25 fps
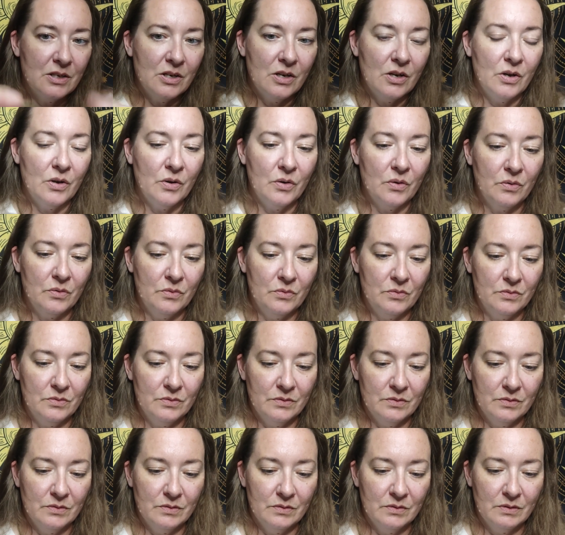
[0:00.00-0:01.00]
no
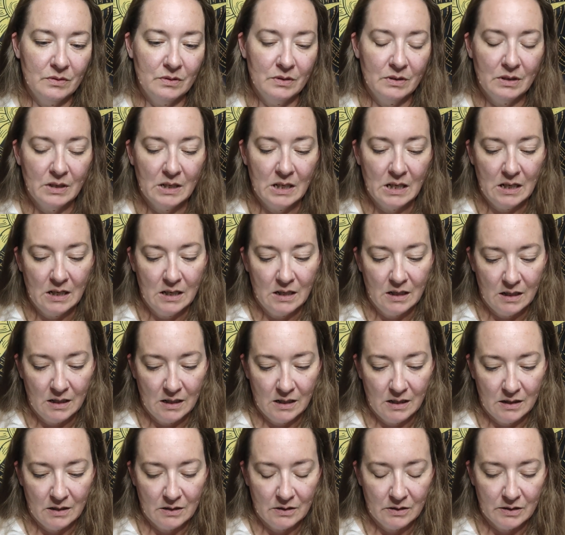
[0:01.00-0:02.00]

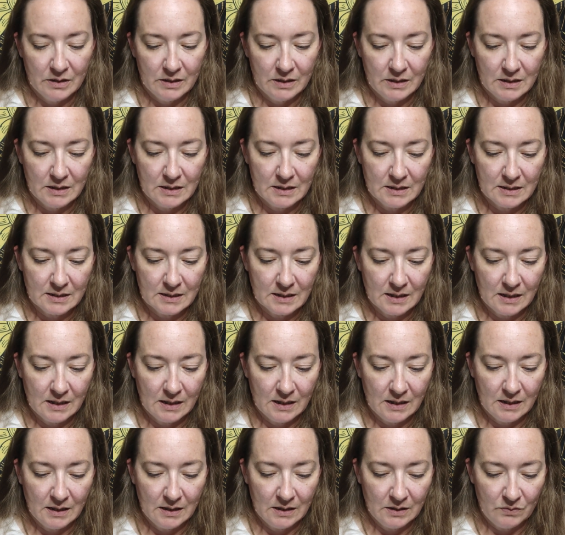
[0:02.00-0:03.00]
and on this
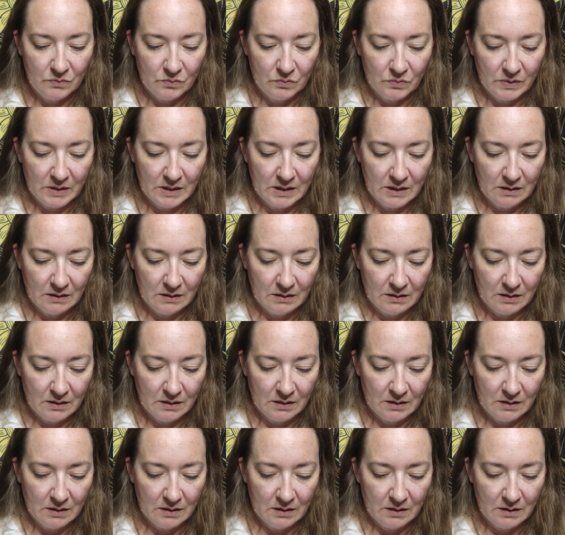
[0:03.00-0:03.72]
side with